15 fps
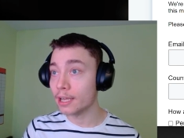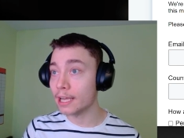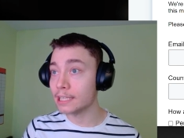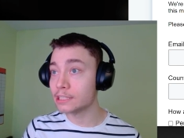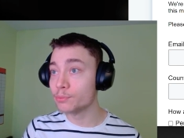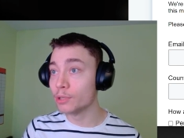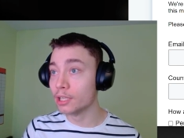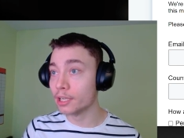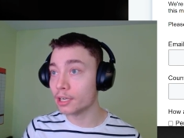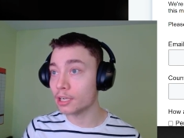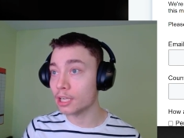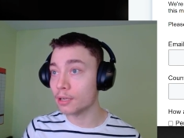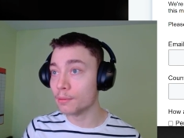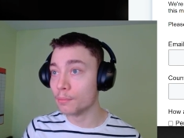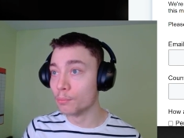as we learn
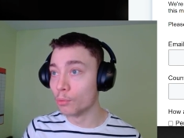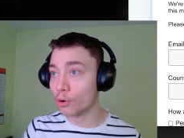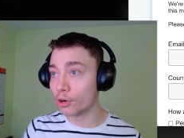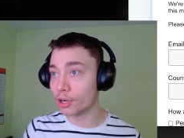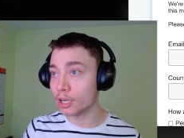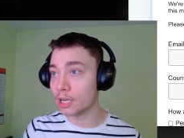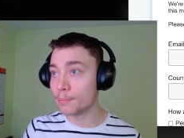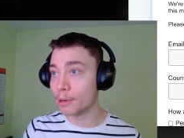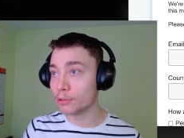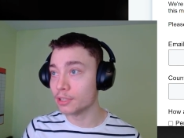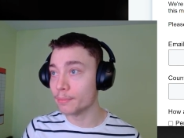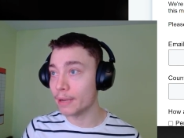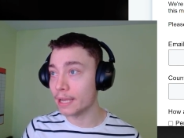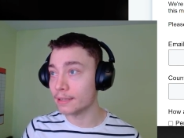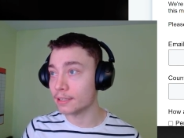more about
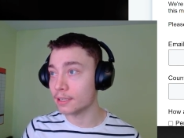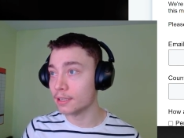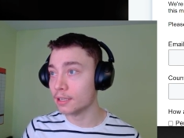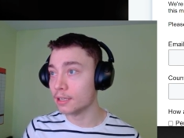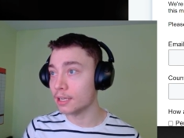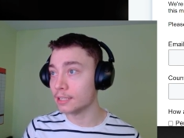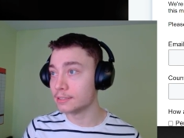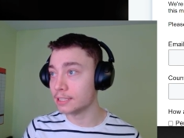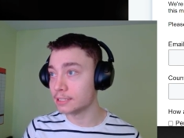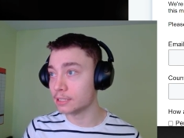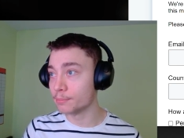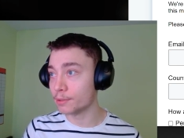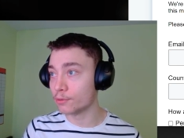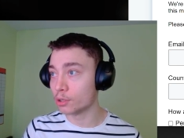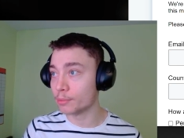demand and system
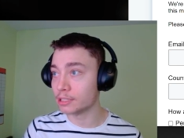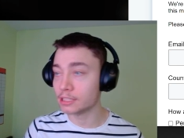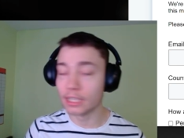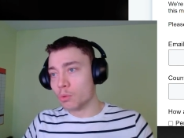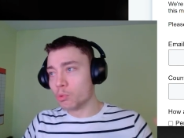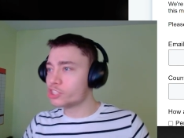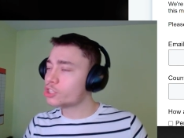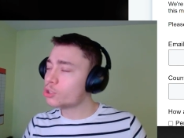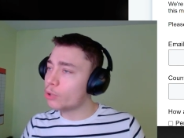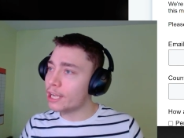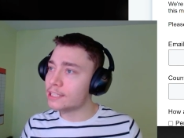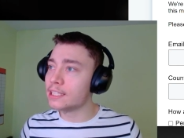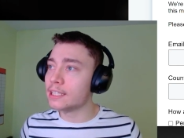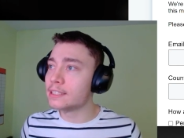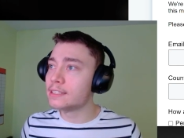performance. What's
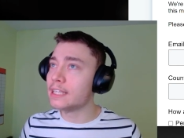crazy is